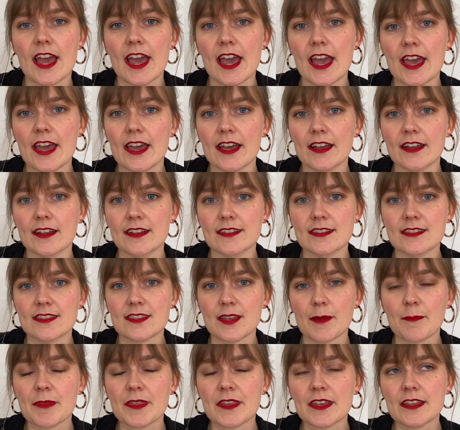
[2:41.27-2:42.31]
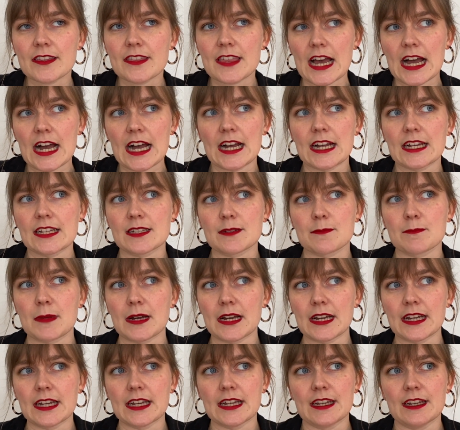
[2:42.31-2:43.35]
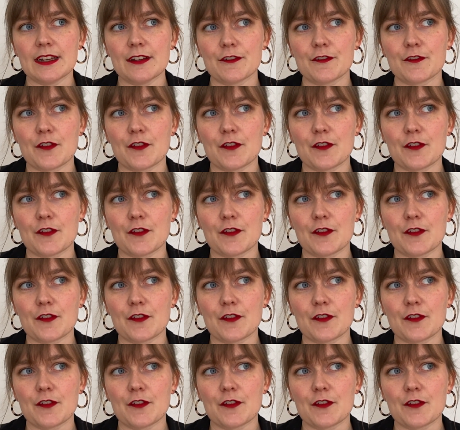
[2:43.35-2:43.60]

and something that my